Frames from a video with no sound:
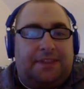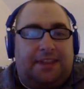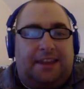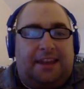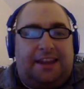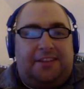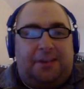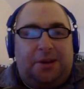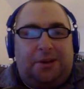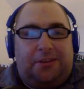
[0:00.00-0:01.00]
And
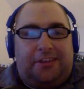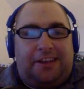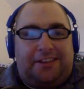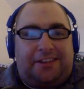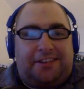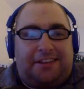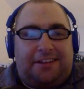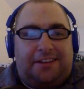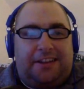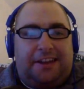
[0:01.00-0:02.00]
Antonio
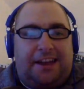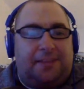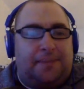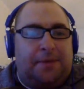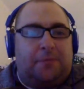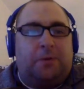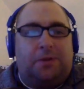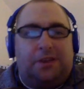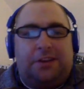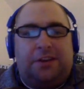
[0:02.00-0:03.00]
Sanzatelli has been
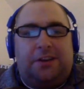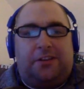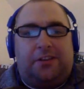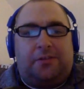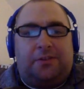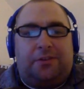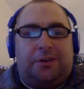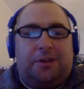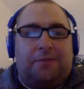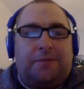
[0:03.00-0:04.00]
really good since
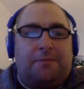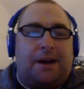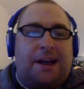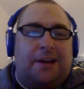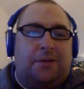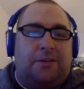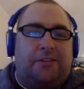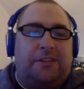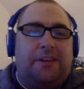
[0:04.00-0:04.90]
returning from the minors.